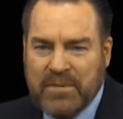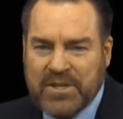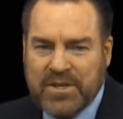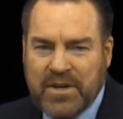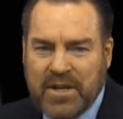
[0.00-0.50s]

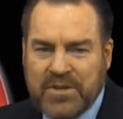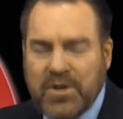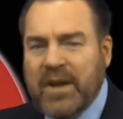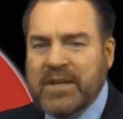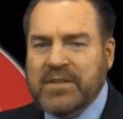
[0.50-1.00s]
Be sure to
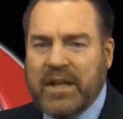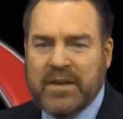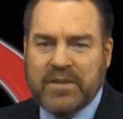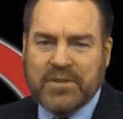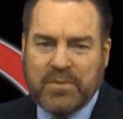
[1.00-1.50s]
join us
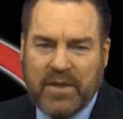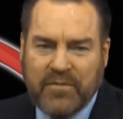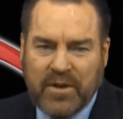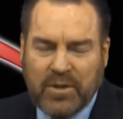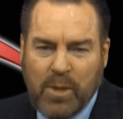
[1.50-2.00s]
later this
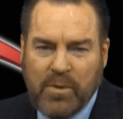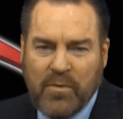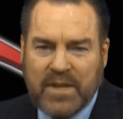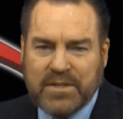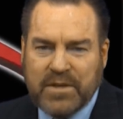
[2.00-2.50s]
week for
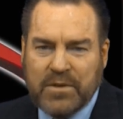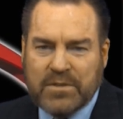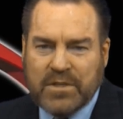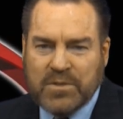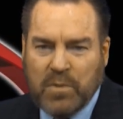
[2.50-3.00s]
Global Wrestling
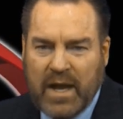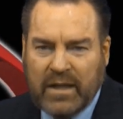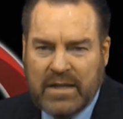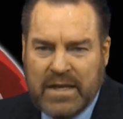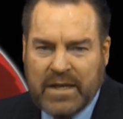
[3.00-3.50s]
News as
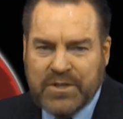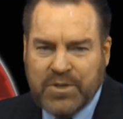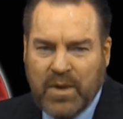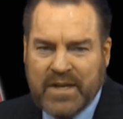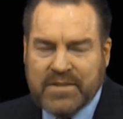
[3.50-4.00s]
well,
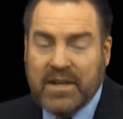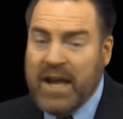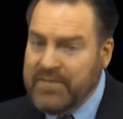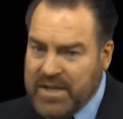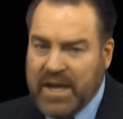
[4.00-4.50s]
and join
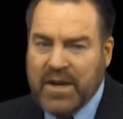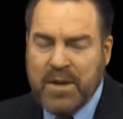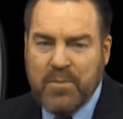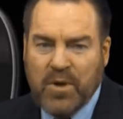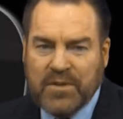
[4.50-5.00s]
us live
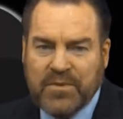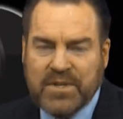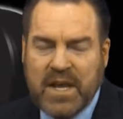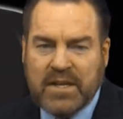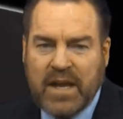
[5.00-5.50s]
Saturday mornings
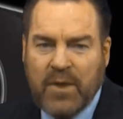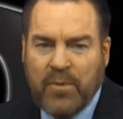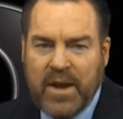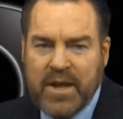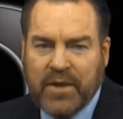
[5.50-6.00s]
for
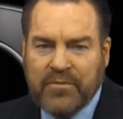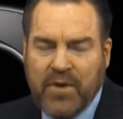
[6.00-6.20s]
Takedown Radio.